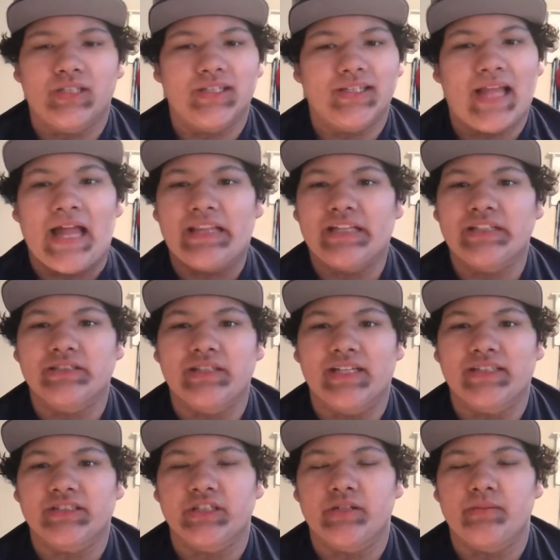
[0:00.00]
That doesn't
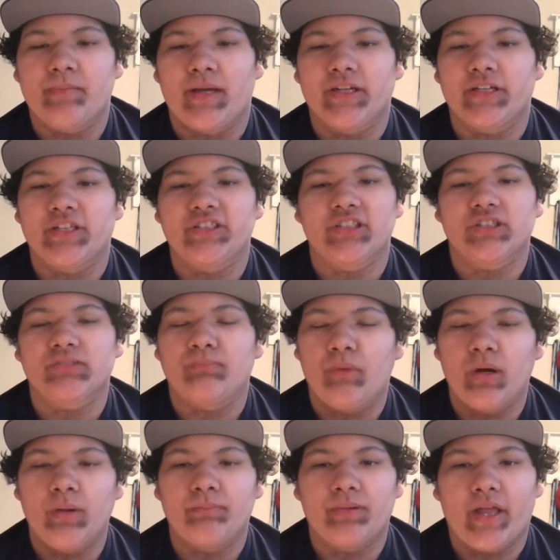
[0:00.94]
necessarily matter. He's a
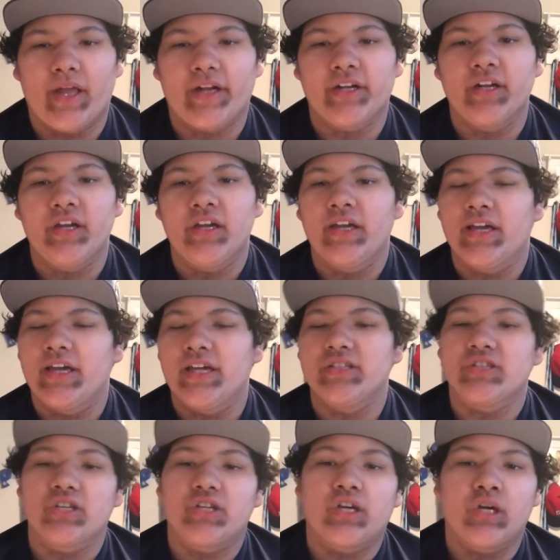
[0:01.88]
smart player.
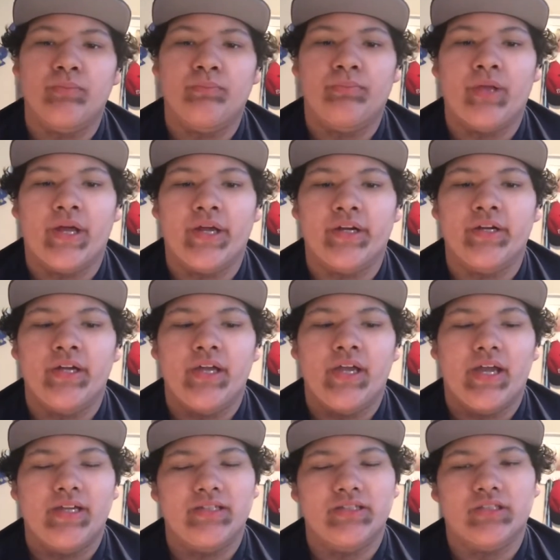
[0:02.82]
He's a good player.
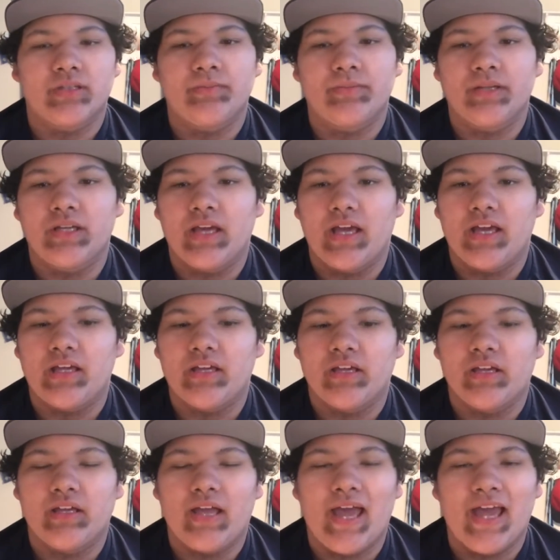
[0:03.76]
And he's going to be
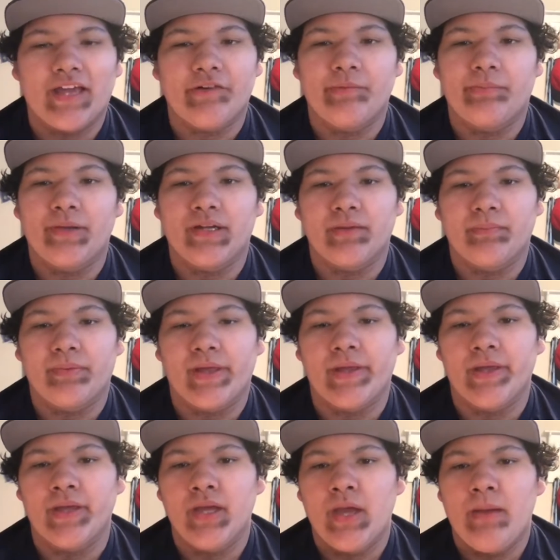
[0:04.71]
a heck of a player to
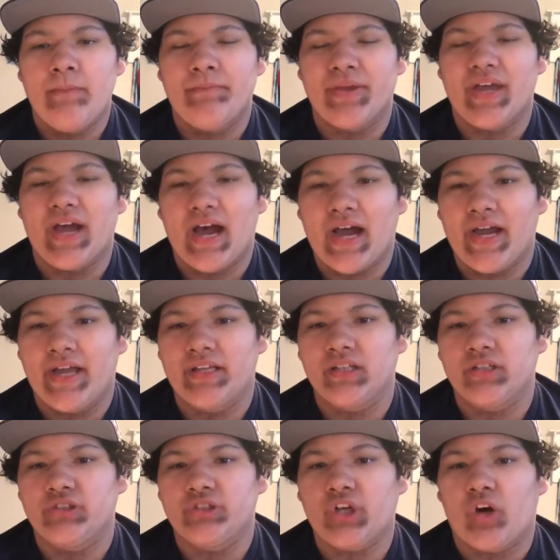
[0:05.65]
play
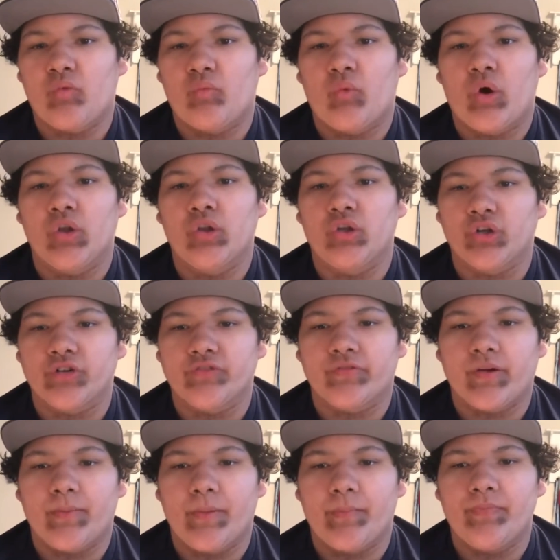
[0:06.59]
behind John Wall. Learn
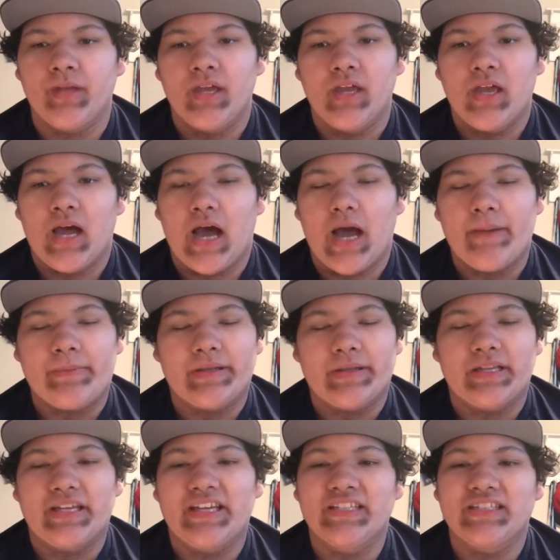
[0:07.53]
from him. I mean,
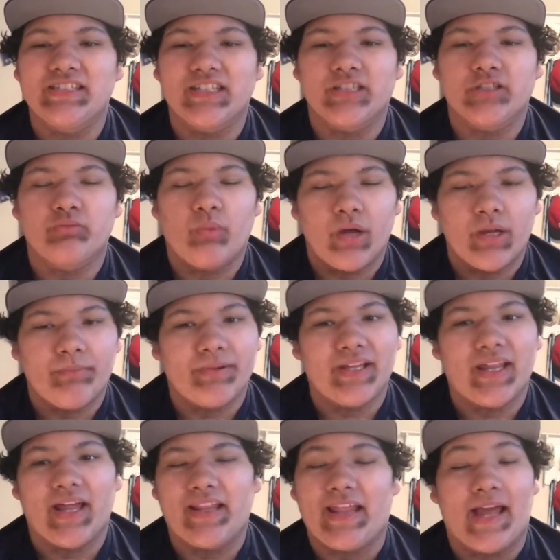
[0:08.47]
he is 6'1",
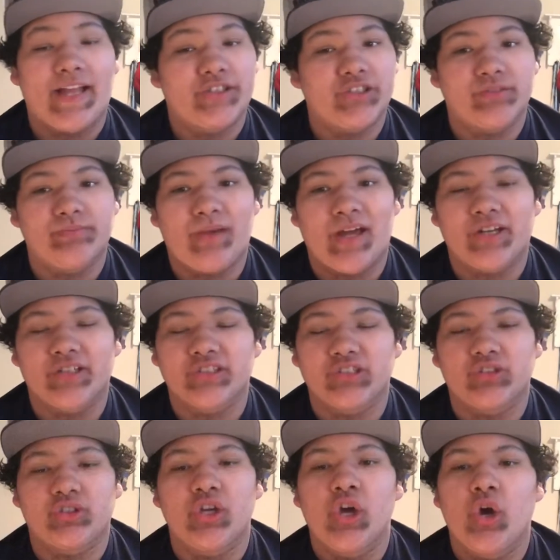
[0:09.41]
but that shouldn't matter
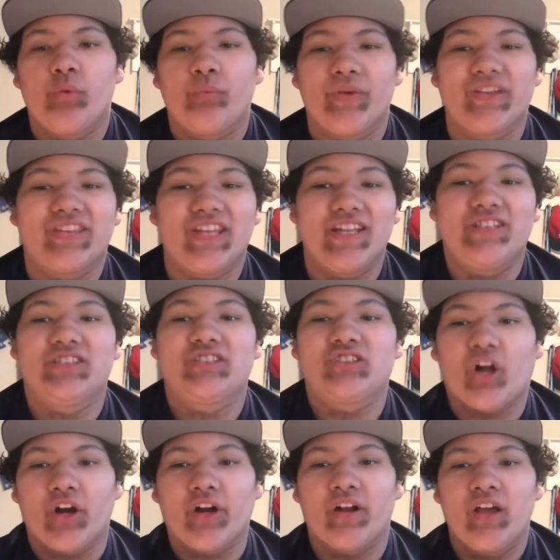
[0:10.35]
since we did
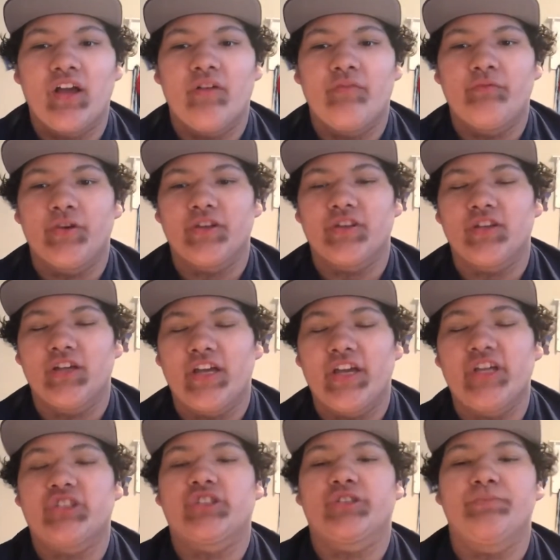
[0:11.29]
start with
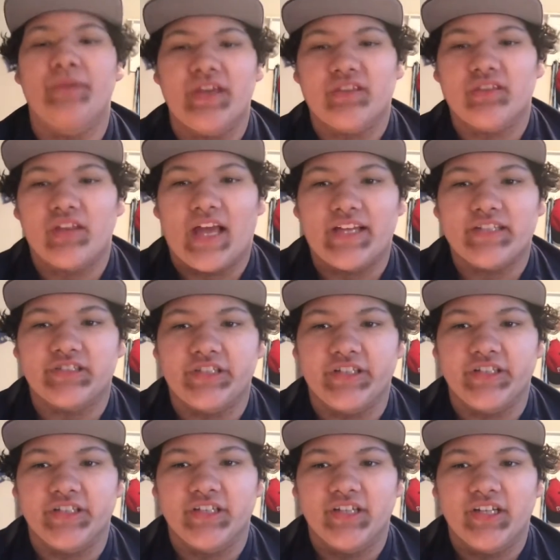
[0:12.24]
Ish Smith last year.